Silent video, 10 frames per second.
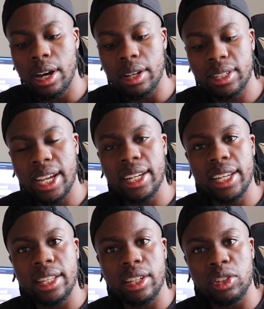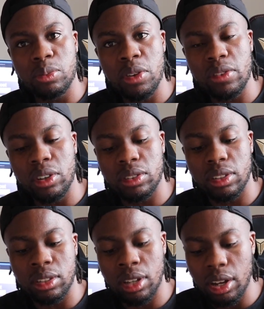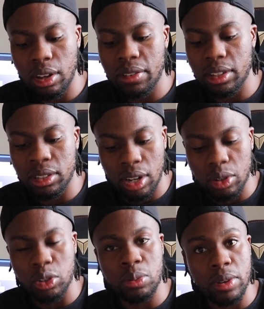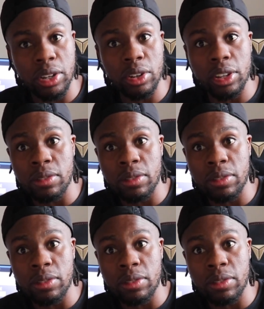Secondly, they're just moving on to the tongue. I think the tongue looks pretty good.